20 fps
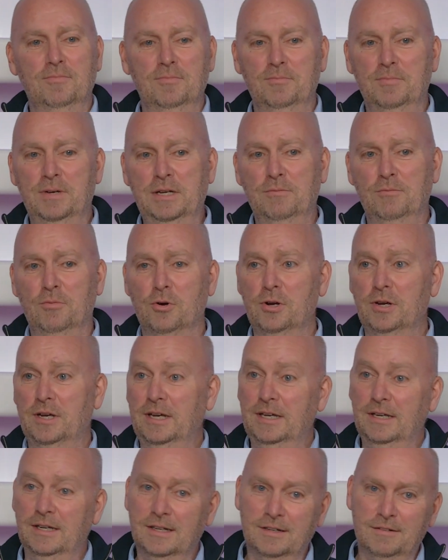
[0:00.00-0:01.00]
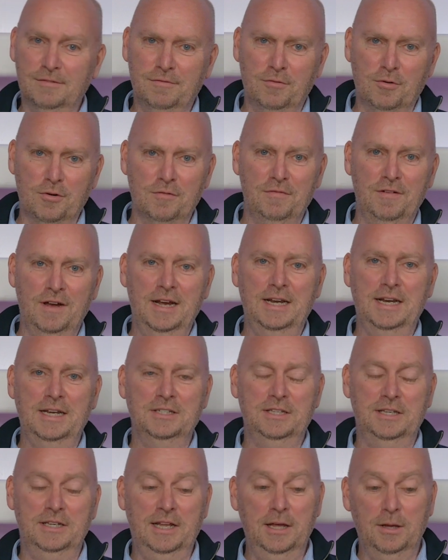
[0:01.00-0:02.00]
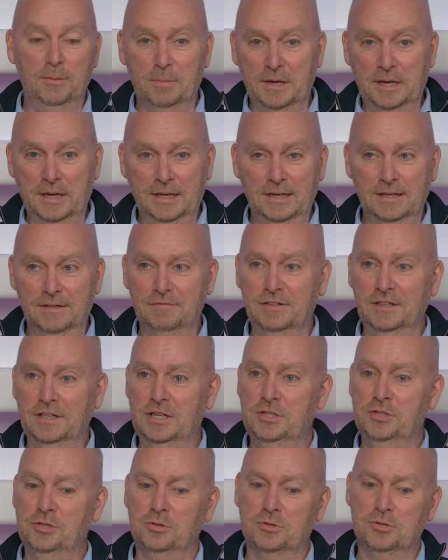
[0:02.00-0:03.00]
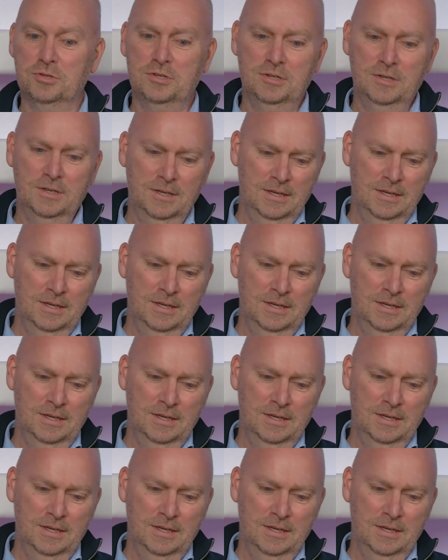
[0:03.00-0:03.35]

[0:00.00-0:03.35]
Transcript: Been working for Finext and helping financials